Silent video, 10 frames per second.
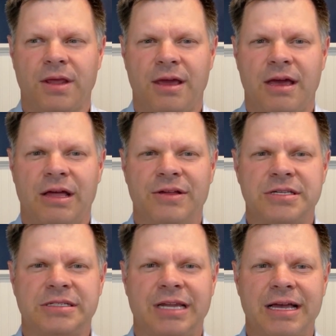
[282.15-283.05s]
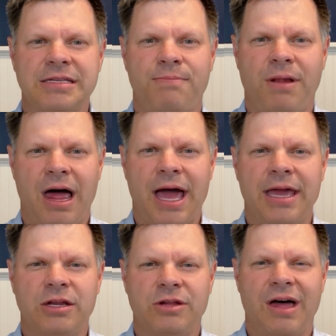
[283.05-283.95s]
This does apply
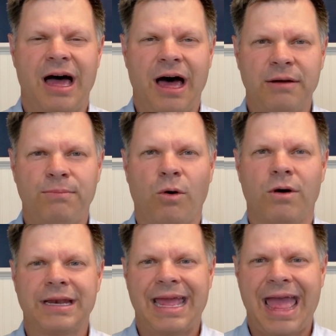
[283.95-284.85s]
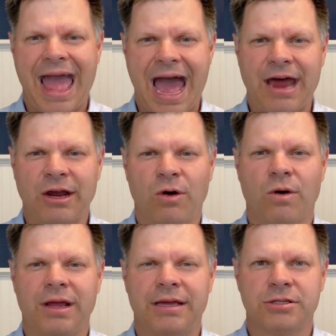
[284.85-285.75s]
to the unborn
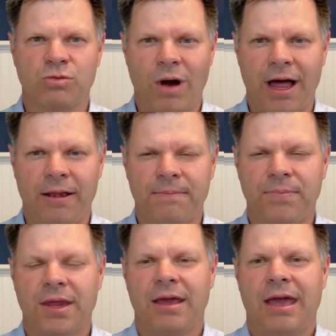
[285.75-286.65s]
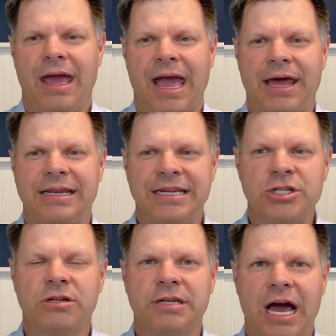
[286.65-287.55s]
category as well, and
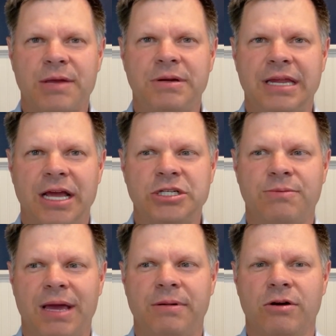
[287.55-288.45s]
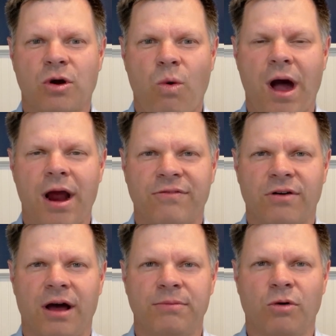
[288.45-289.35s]
additional documentation may be required
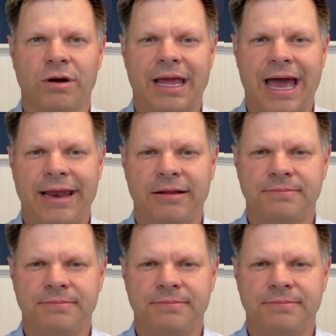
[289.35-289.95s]
for unborn cattle.